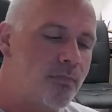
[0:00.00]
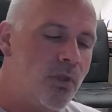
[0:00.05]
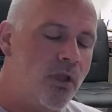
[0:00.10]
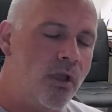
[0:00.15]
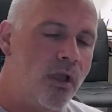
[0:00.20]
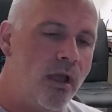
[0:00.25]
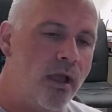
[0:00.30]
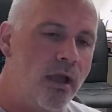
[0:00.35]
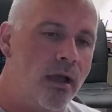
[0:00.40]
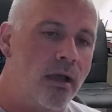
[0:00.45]

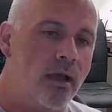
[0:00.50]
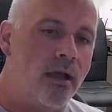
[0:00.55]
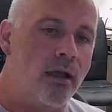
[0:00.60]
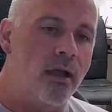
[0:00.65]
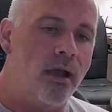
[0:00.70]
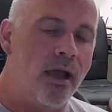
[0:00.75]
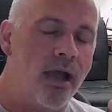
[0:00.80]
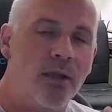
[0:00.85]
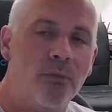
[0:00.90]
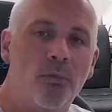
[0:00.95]
Uh,
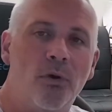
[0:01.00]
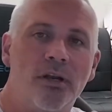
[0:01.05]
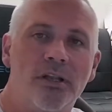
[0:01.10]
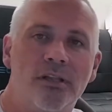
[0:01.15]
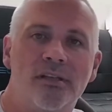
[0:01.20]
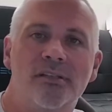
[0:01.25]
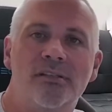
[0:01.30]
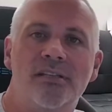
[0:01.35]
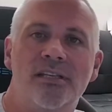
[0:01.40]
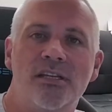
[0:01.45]
I wanted
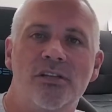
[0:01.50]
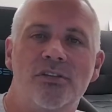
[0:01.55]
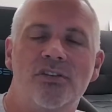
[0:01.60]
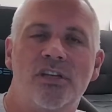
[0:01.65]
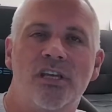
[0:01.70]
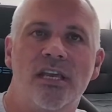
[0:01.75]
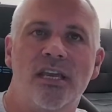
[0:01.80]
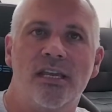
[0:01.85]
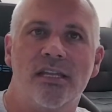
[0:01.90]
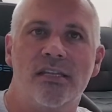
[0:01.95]
to teach
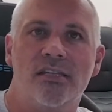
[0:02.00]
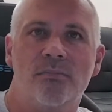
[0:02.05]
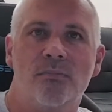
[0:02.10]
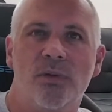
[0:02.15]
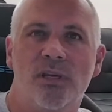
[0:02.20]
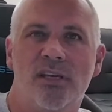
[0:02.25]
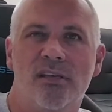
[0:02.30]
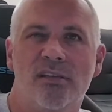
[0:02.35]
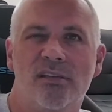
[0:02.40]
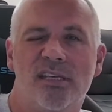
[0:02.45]
kids
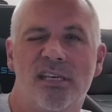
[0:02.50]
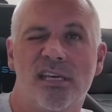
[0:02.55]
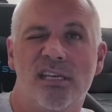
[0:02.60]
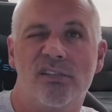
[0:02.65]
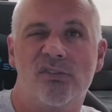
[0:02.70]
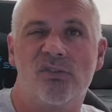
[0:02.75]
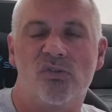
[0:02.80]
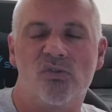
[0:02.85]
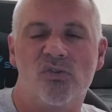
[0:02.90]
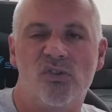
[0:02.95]
because kids
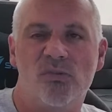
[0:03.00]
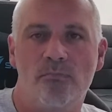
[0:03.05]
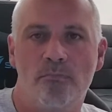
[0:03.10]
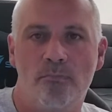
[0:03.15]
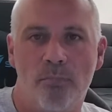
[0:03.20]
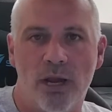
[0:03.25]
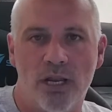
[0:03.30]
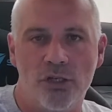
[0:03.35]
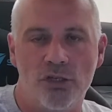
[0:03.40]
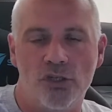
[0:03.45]
are
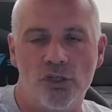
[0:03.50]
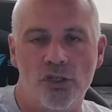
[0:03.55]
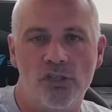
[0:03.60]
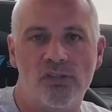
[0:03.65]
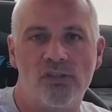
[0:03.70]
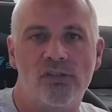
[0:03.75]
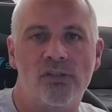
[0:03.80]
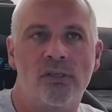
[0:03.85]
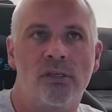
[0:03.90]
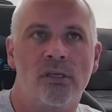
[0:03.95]

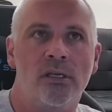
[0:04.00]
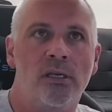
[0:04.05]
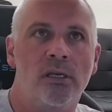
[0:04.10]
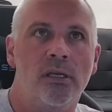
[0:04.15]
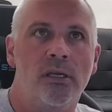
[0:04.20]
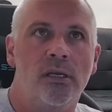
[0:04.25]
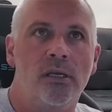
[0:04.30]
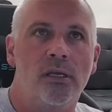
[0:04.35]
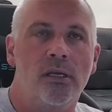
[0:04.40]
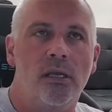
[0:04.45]
sponges
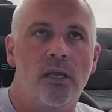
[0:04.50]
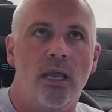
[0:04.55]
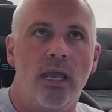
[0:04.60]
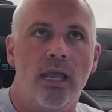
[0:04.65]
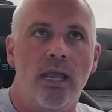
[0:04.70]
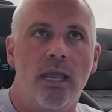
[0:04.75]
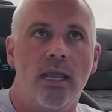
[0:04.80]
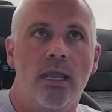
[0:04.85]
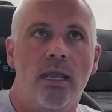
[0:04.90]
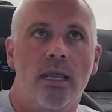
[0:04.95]

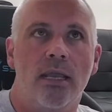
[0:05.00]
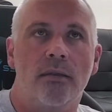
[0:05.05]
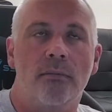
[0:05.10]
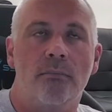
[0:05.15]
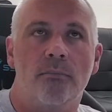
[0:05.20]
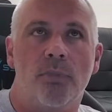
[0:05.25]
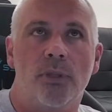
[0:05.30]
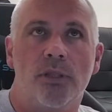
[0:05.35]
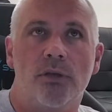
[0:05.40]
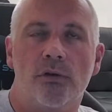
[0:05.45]
and
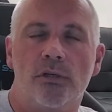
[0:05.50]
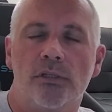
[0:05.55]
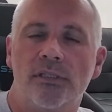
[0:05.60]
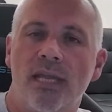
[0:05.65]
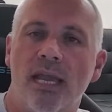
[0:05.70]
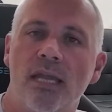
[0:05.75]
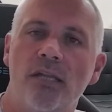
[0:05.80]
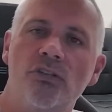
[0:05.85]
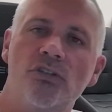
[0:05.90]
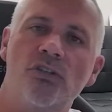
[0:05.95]
but their
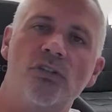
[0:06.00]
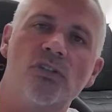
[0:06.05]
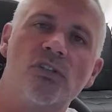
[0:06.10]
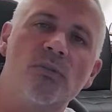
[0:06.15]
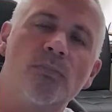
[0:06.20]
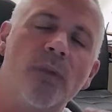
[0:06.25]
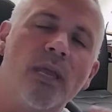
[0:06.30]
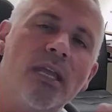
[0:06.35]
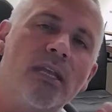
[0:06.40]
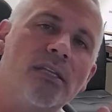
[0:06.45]
attention
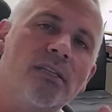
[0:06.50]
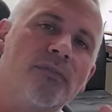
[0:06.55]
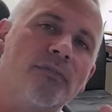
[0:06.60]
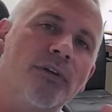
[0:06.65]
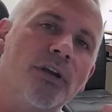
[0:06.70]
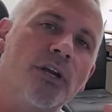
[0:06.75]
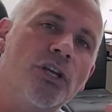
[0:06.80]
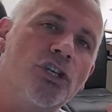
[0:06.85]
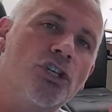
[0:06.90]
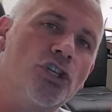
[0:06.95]
span is
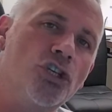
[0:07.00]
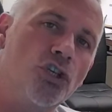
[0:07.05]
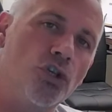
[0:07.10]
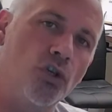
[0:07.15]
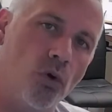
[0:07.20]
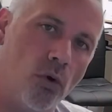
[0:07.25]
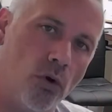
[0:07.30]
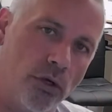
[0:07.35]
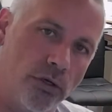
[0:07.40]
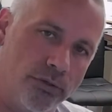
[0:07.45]
very
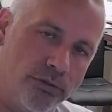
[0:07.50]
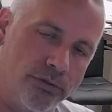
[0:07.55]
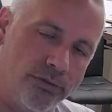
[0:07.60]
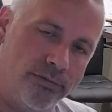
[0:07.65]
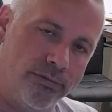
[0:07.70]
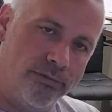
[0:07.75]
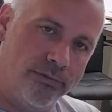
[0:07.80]
short.